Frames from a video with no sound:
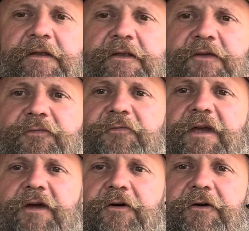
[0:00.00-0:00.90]
This
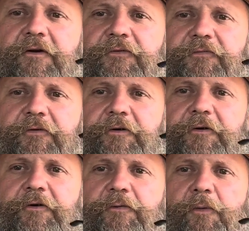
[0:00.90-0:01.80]
VR's
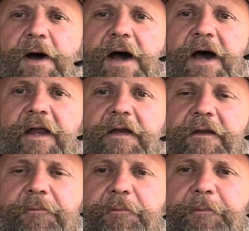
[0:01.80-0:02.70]
for Dwight
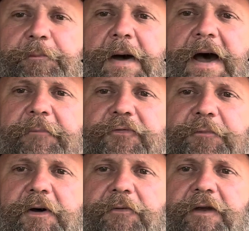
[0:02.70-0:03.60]
at Pipe
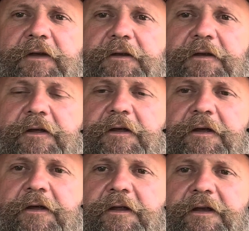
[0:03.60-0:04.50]
Smoking
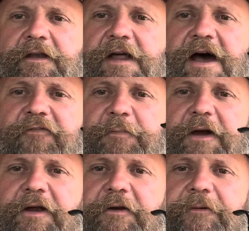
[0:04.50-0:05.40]
Knife
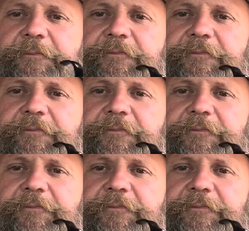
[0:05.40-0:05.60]
Maker.